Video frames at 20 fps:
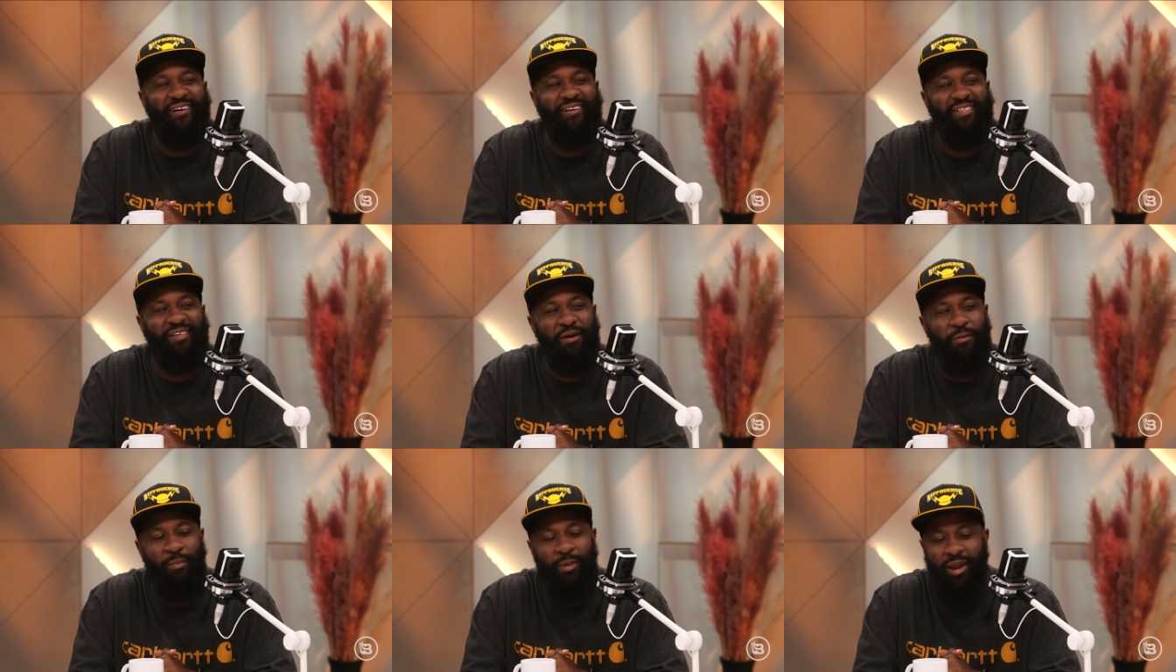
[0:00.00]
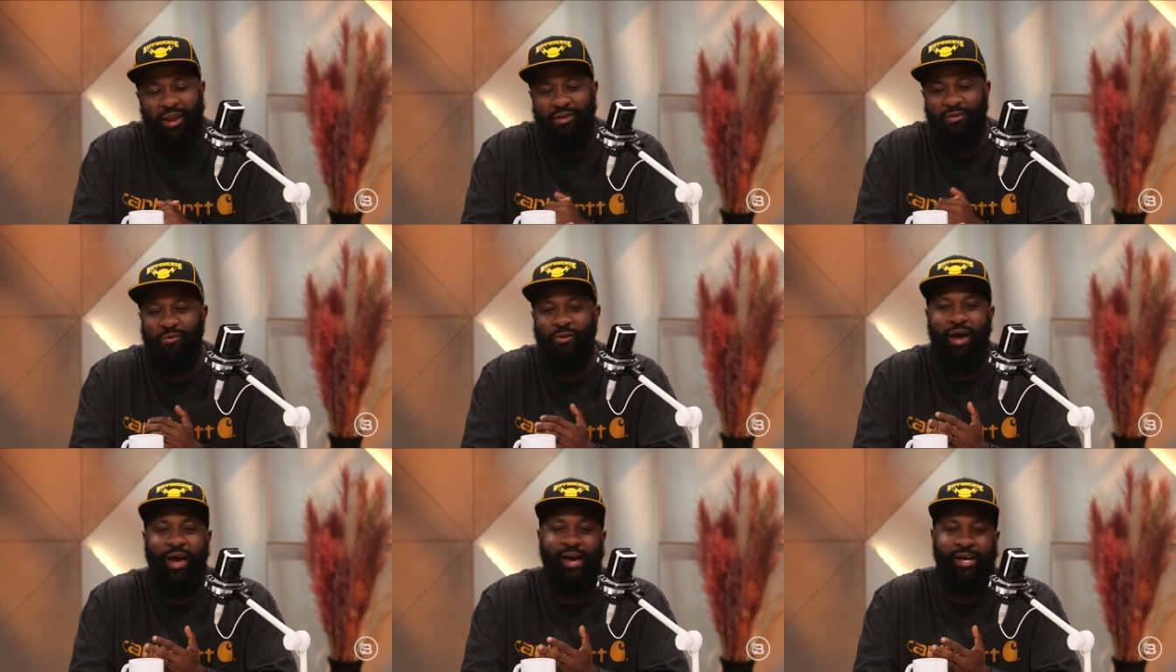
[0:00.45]
I mean,
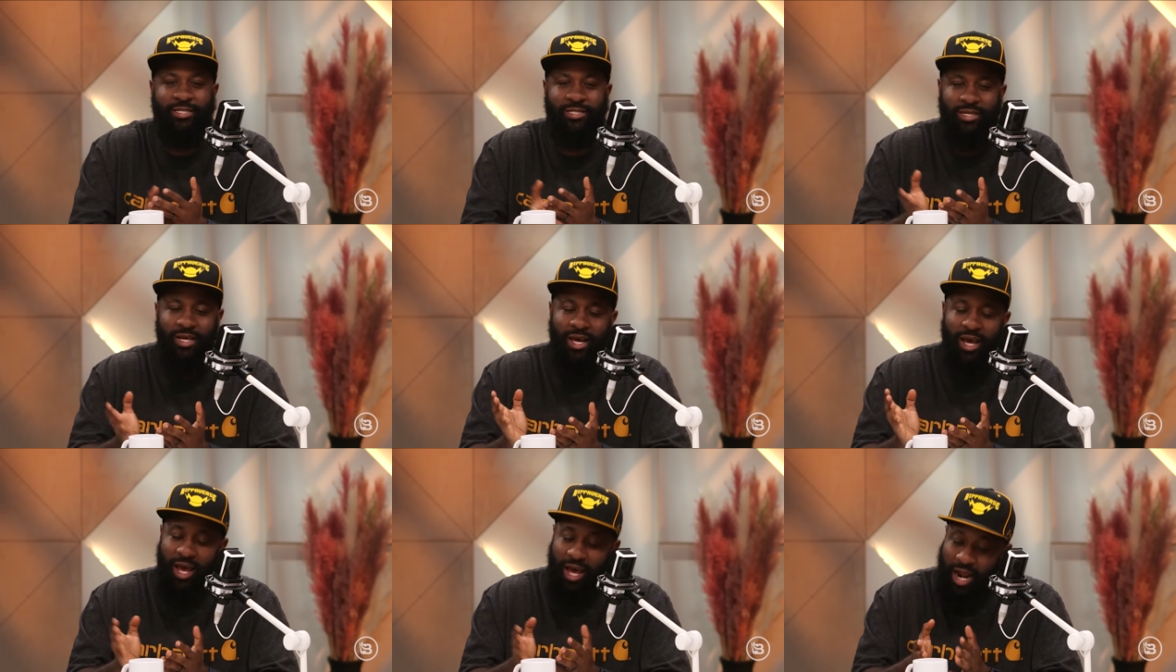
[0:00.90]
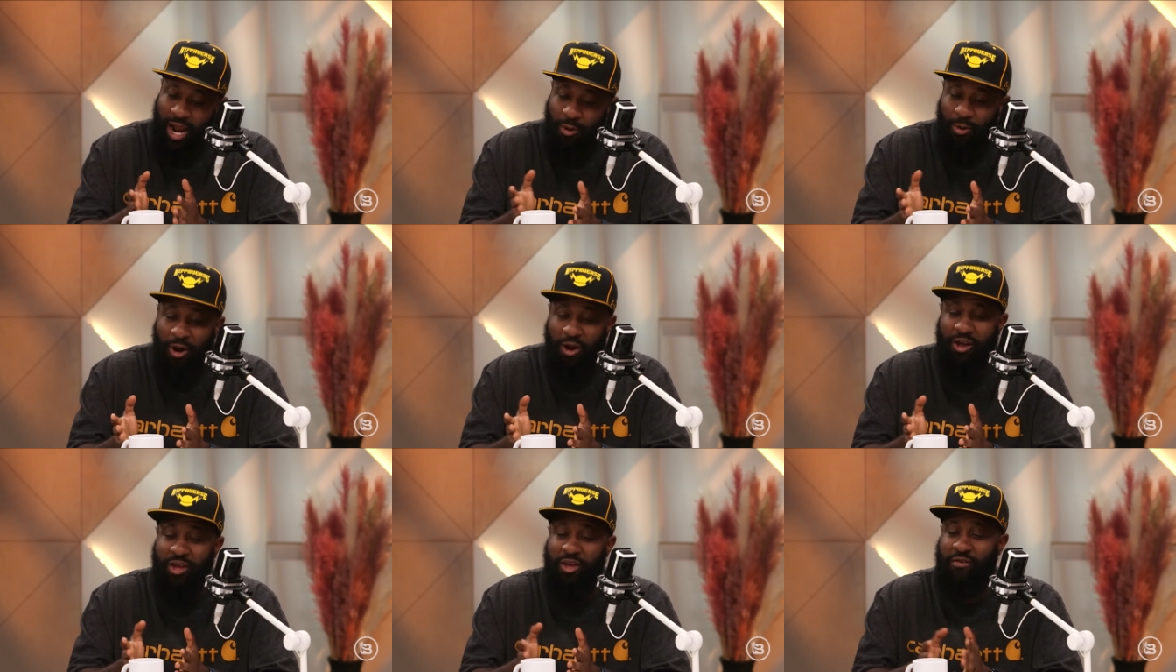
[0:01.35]
you ask, and I would
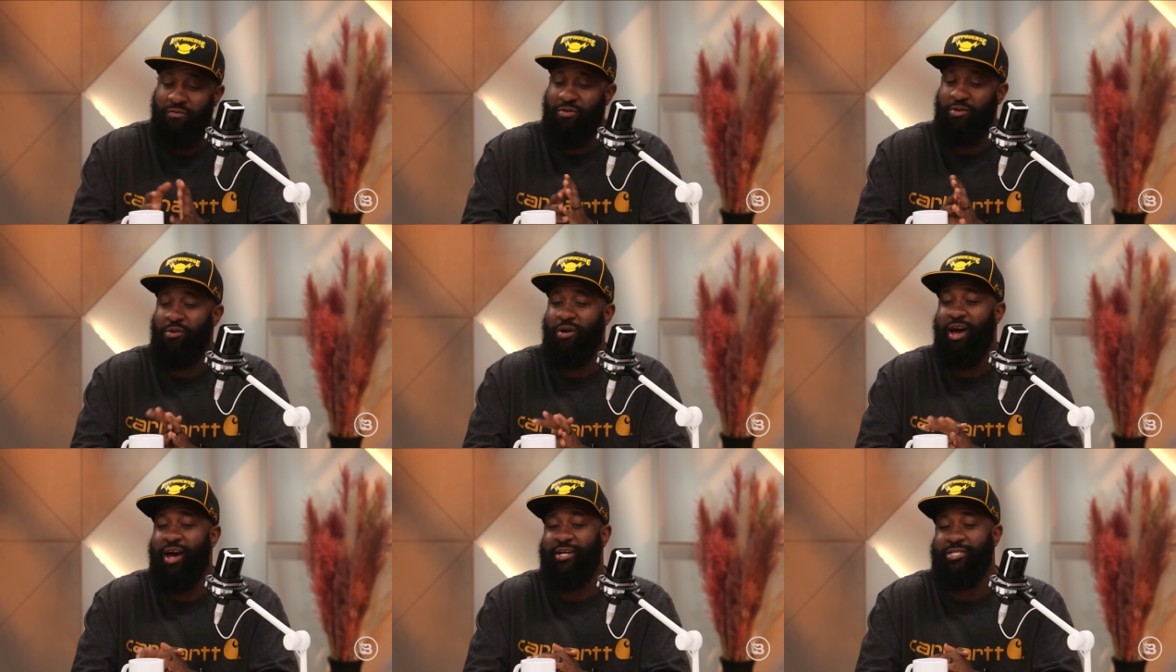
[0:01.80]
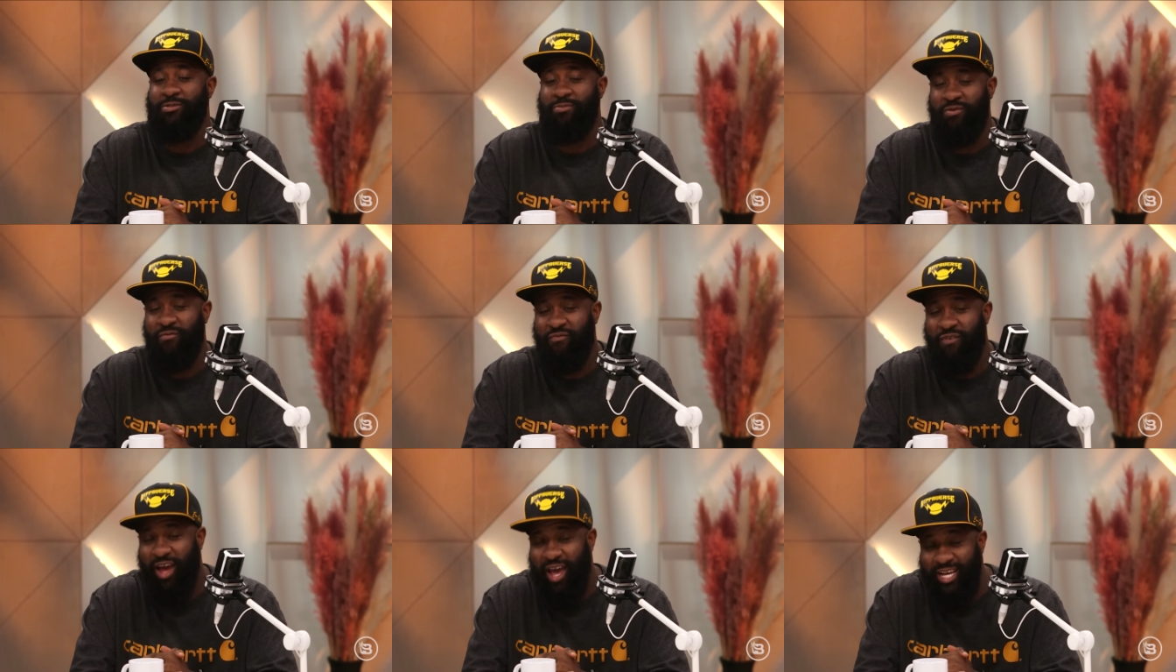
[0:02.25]
argue if you ask the
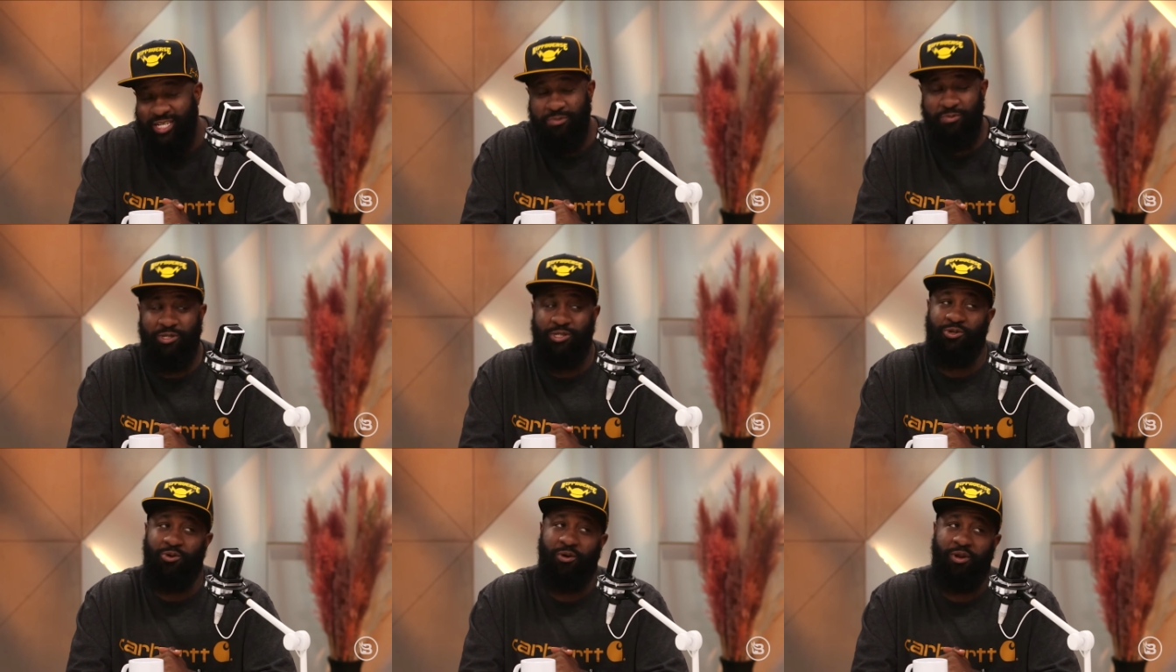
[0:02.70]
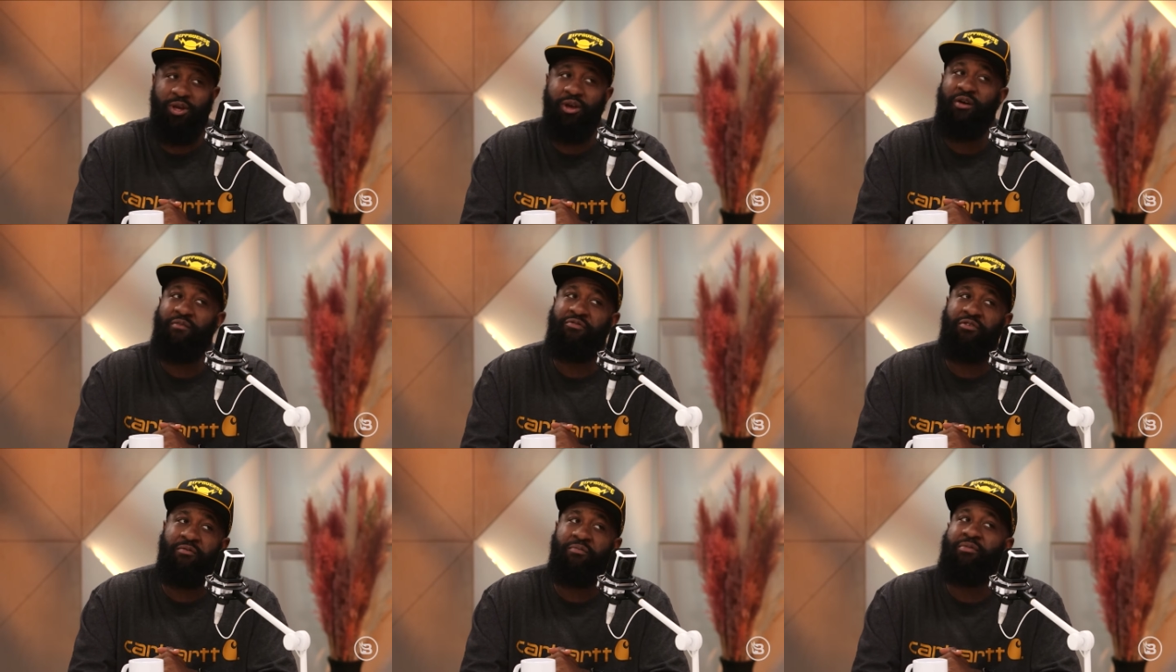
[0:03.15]
vast majority
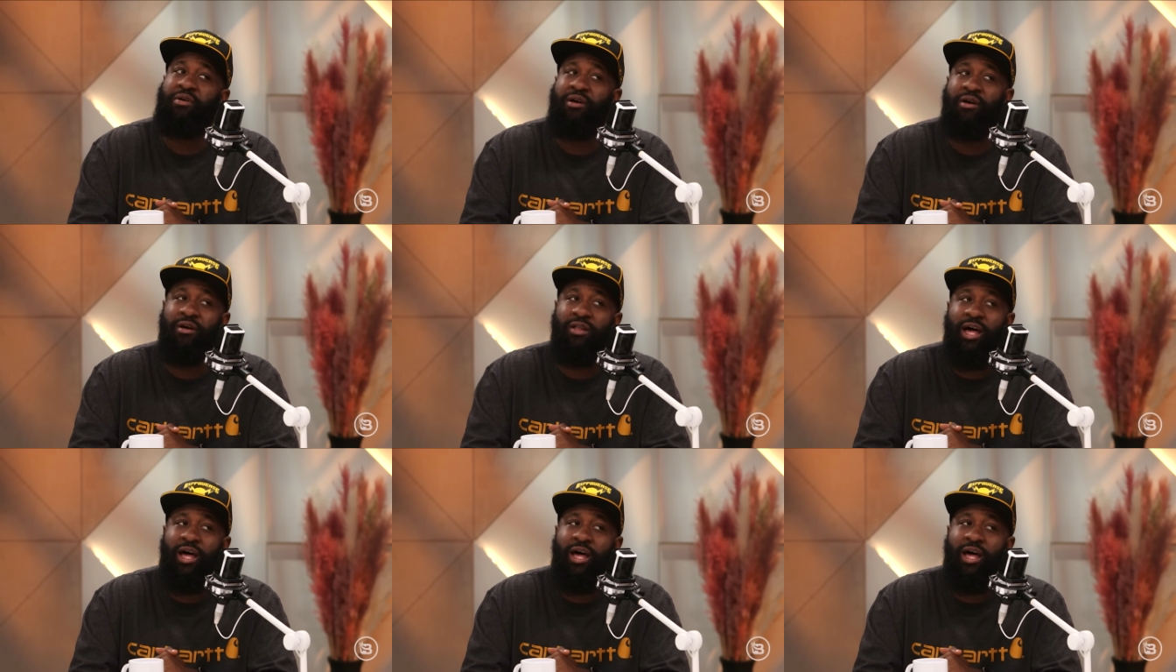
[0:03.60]
of them there,